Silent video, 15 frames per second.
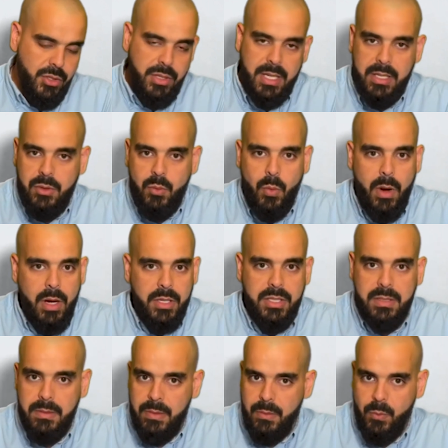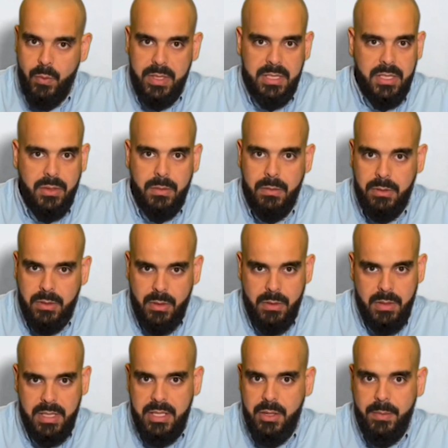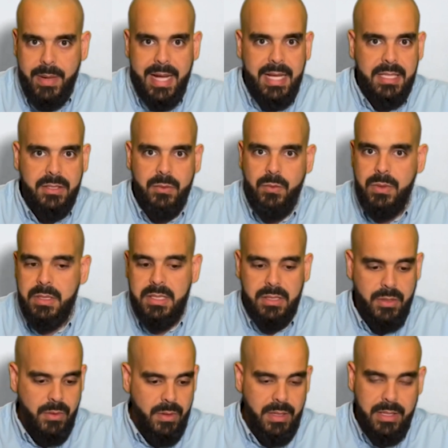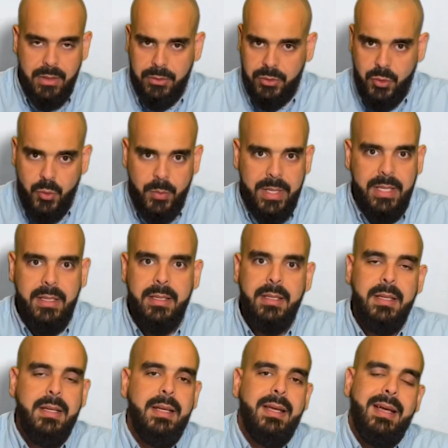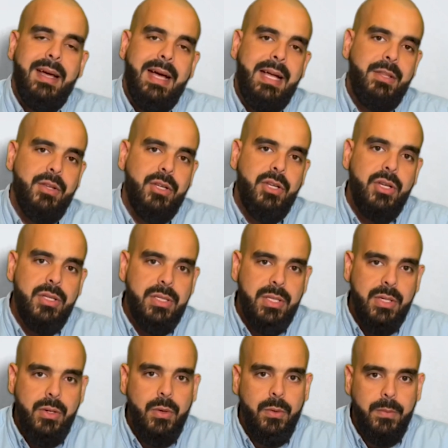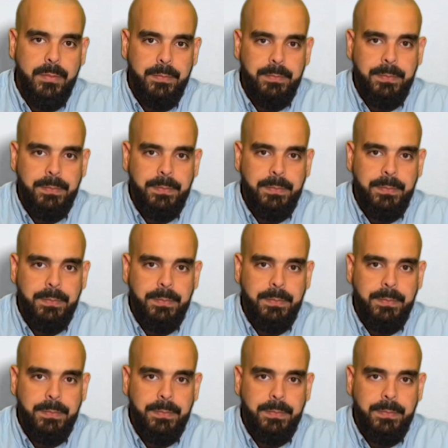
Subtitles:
that you rinse thoroughly your mask, rinse thoroughly your tubing, and you're good to go.